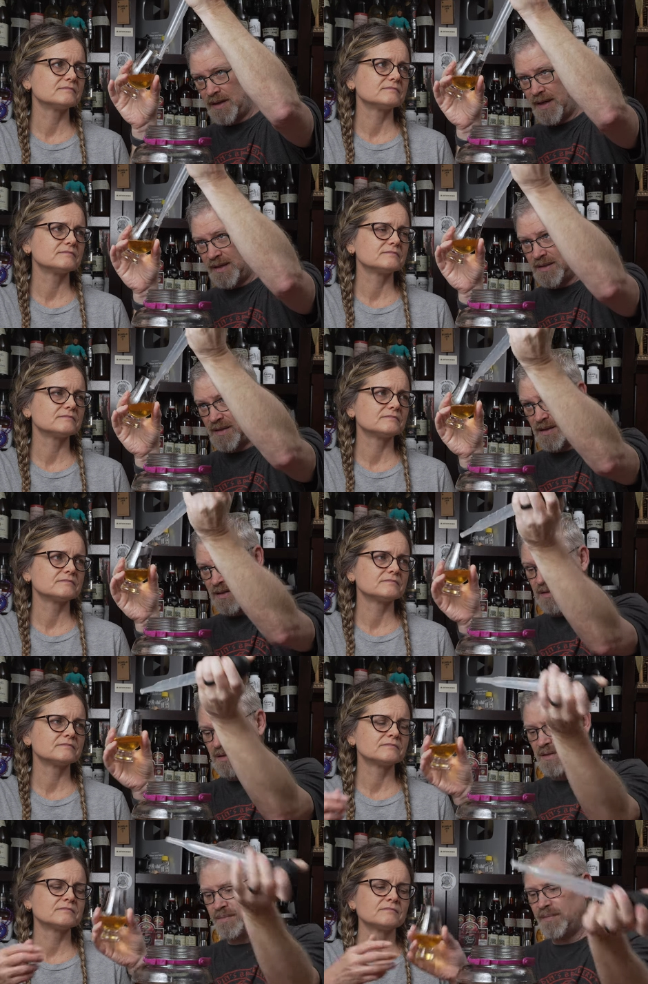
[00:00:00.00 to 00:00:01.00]
Speaker 1: as it
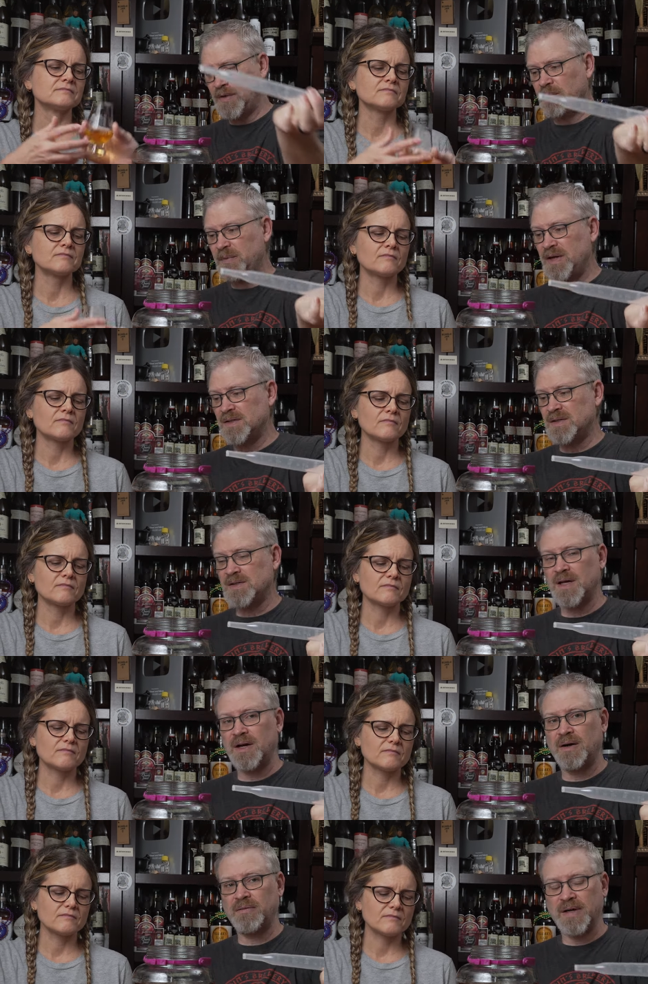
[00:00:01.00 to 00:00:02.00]
is. And because it's
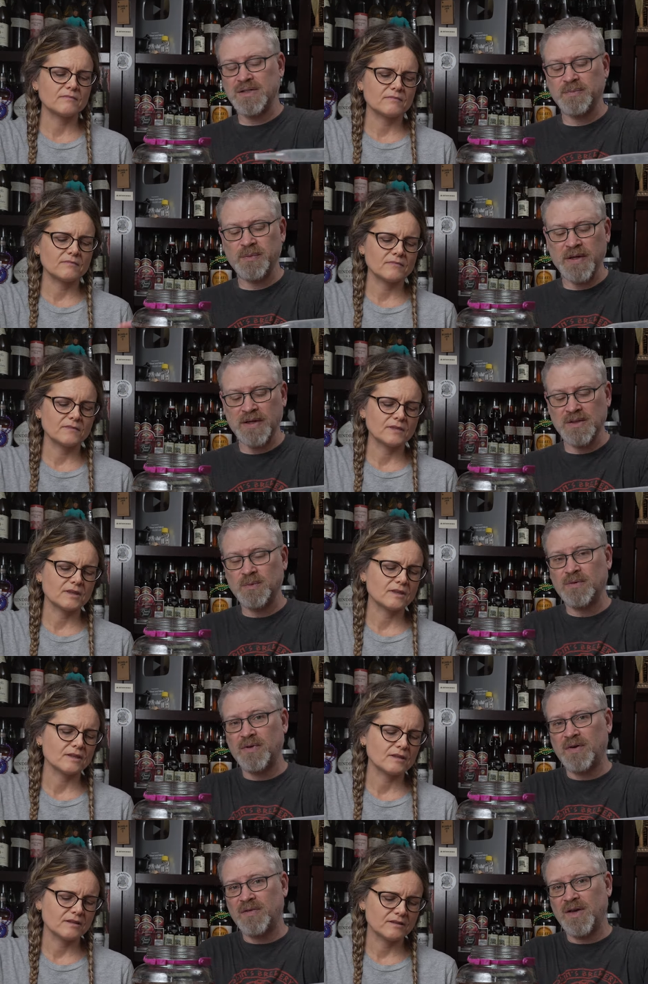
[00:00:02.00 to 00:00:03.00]
not our recipe and it's one
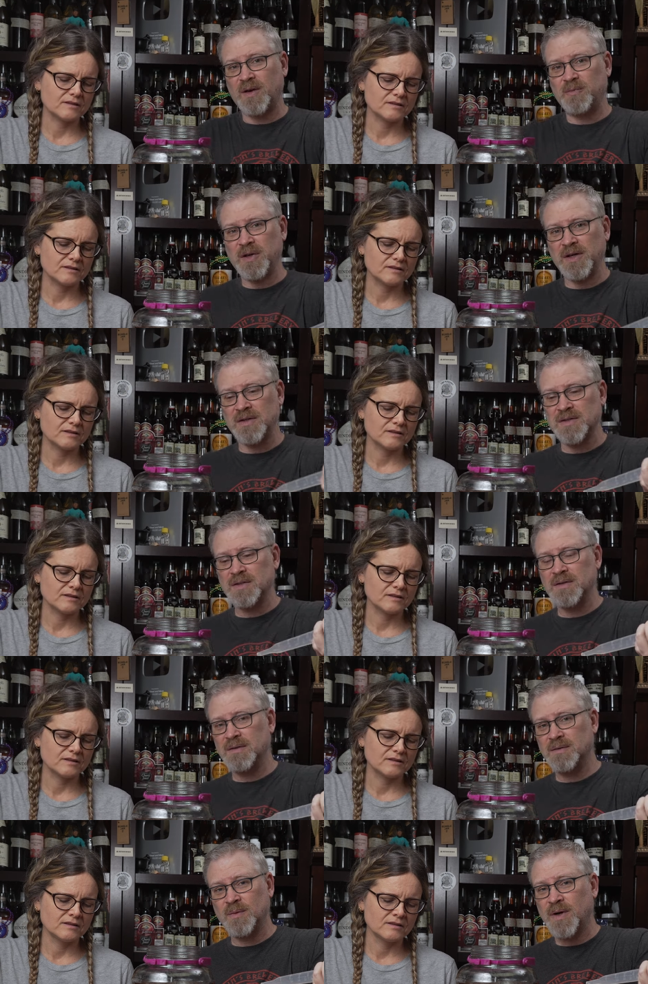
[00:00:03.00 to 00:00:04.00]
of our VIPs,
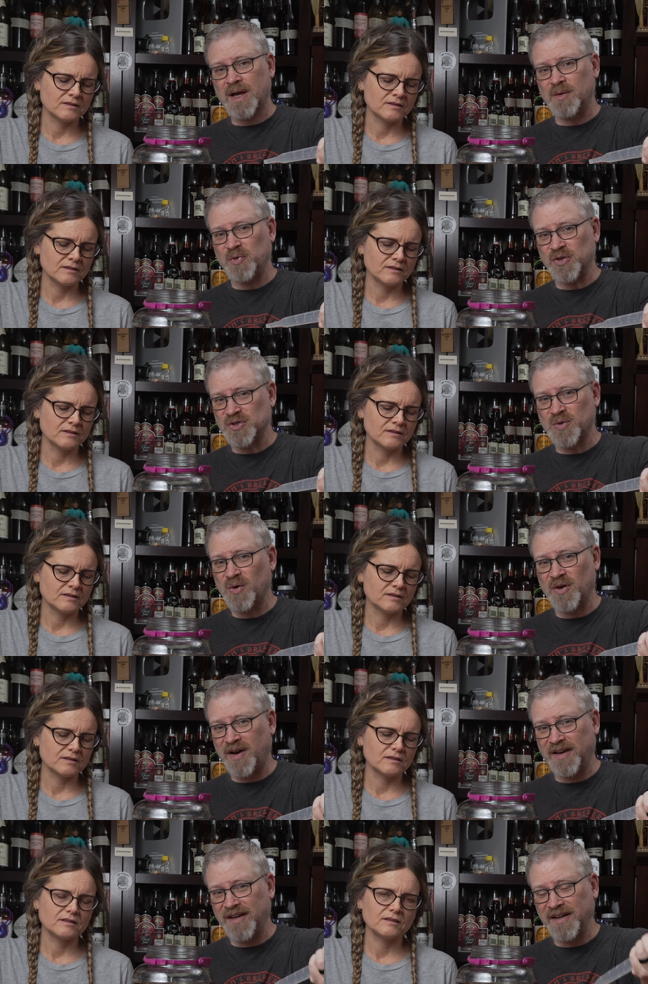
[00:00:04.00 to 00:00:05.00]
we're not going to put score
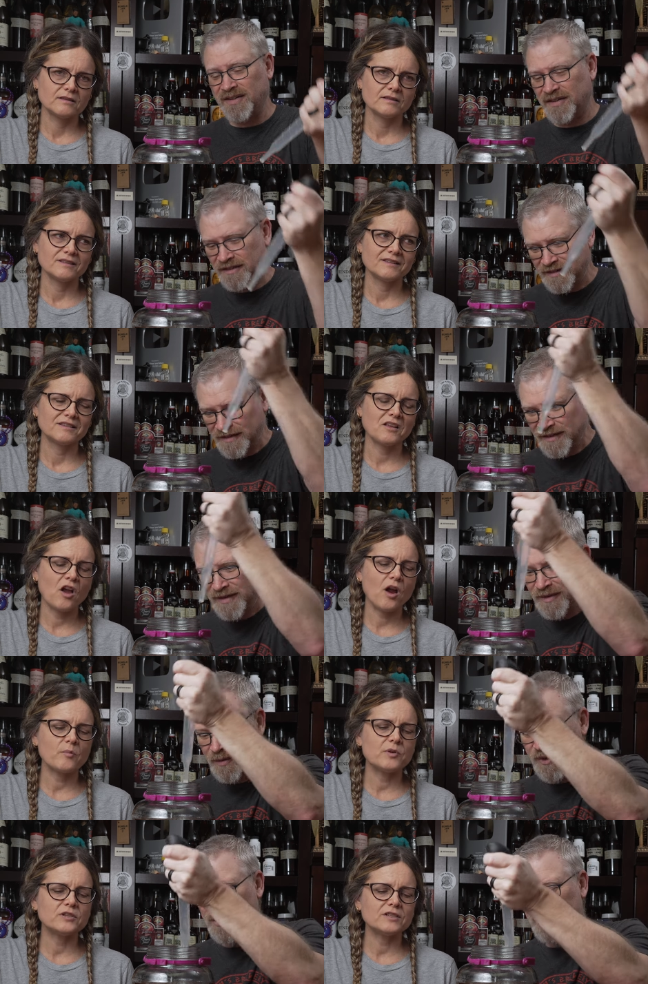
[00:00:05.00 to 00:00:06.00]
on it either.
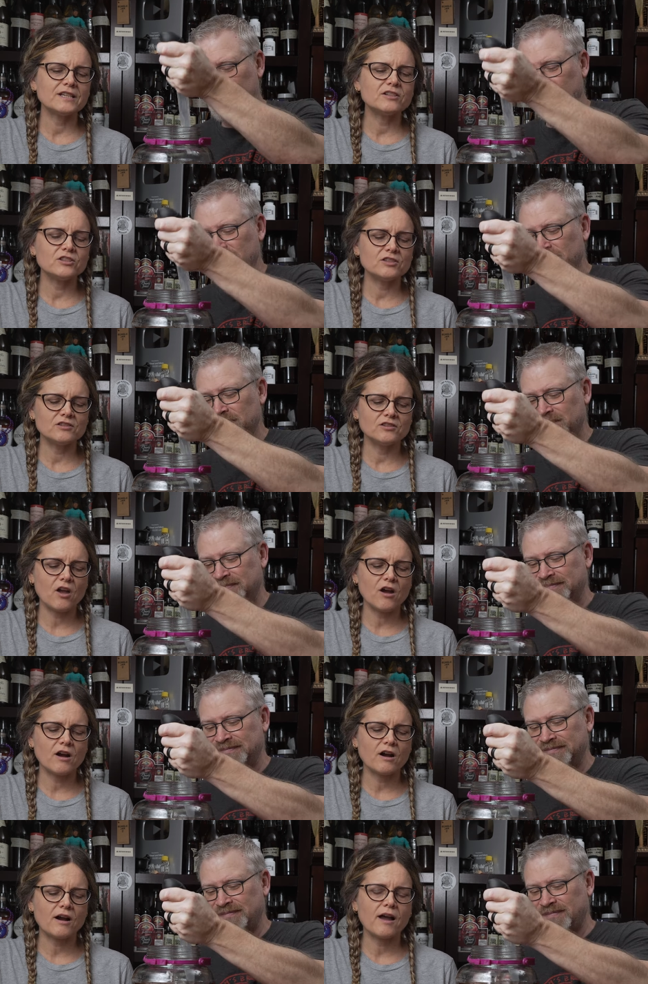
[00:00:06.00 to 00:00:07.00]
Speaker 2: Our predictions
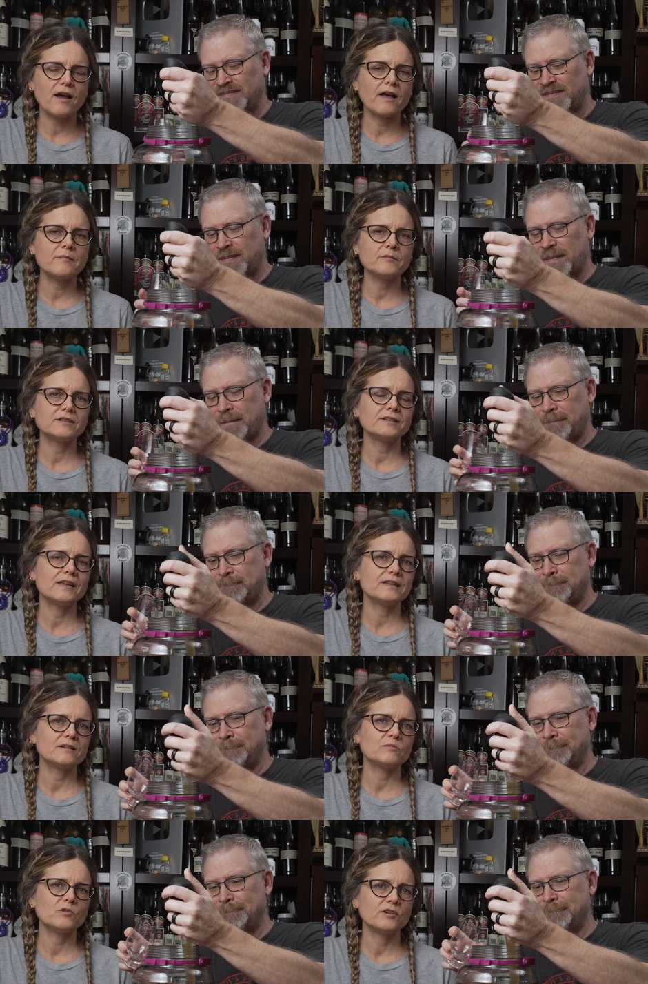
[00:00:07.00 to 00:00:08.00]
are I'm going to like
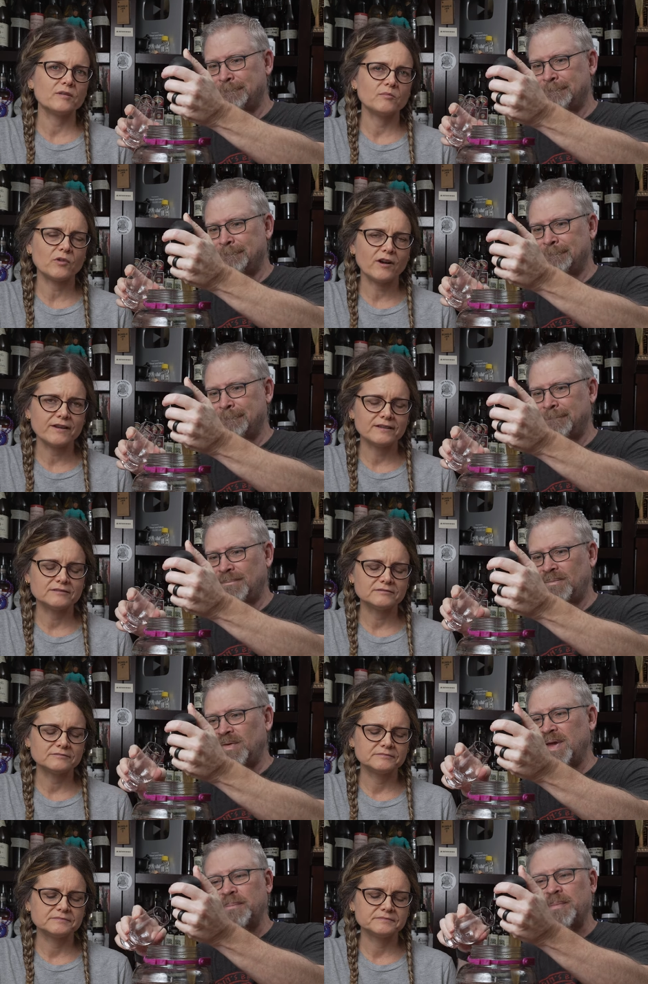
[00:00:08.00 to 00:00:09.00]
it more than Brian.
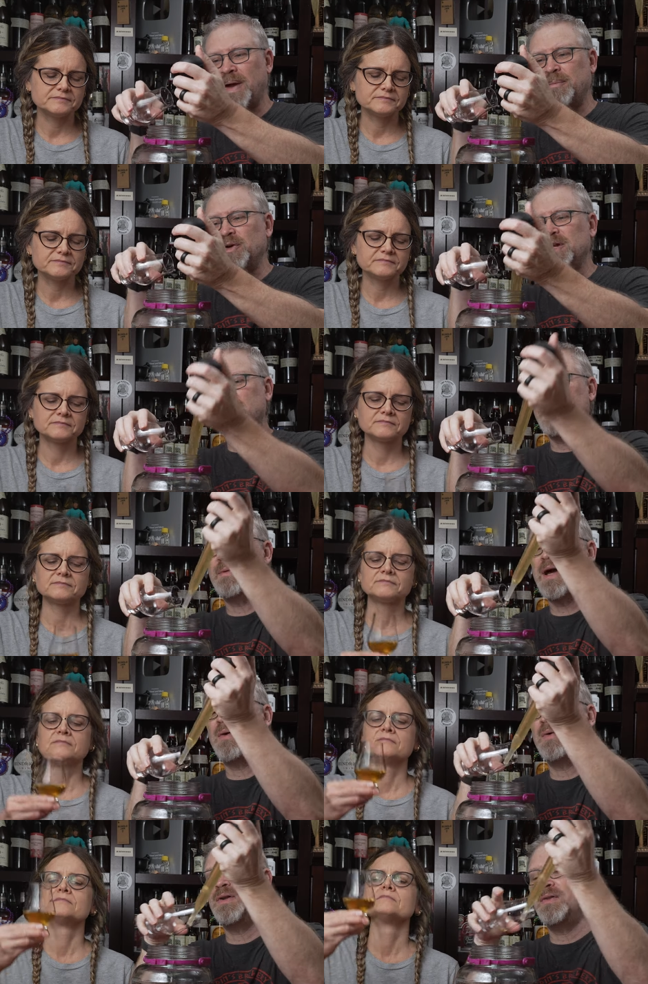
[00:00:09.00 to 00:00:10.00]
Speaker 1: Yep, I predict I'm
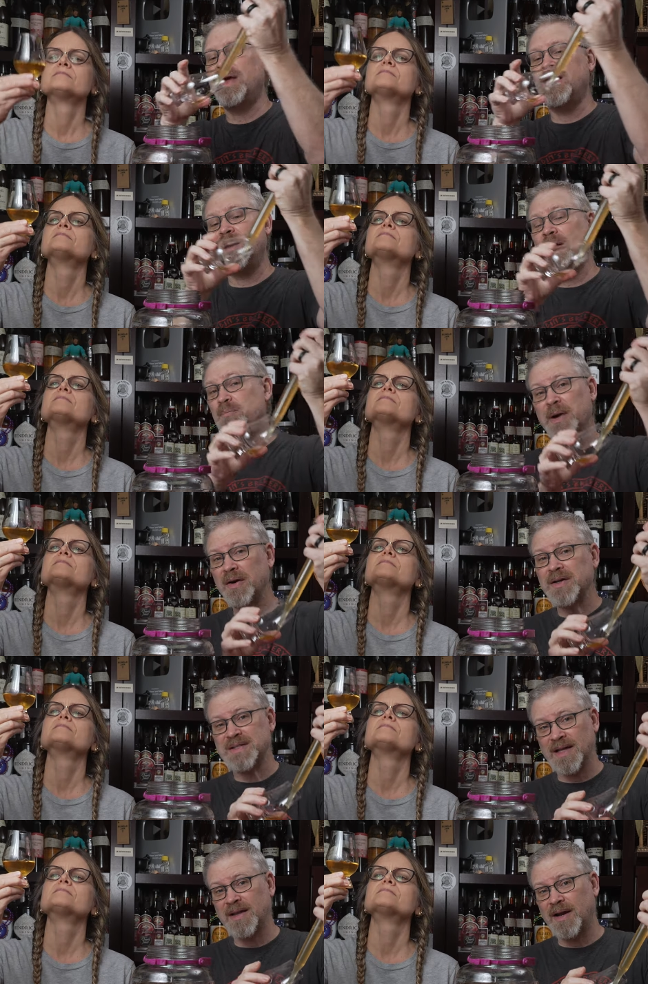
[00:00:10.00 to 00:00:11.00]
not going to like it. And Barry
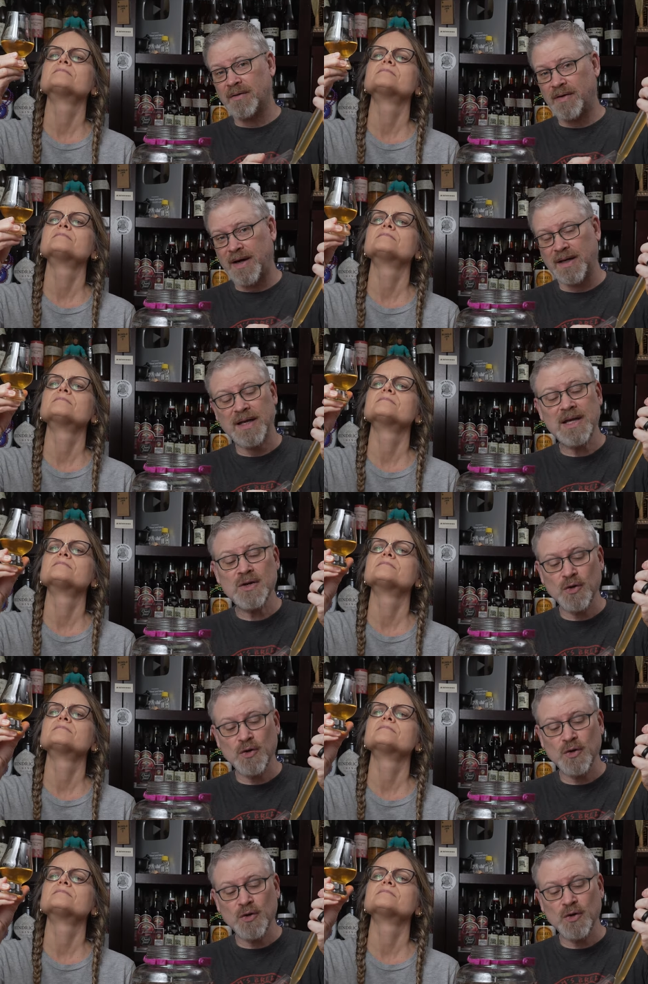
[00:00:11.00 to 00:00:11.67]
said that already. He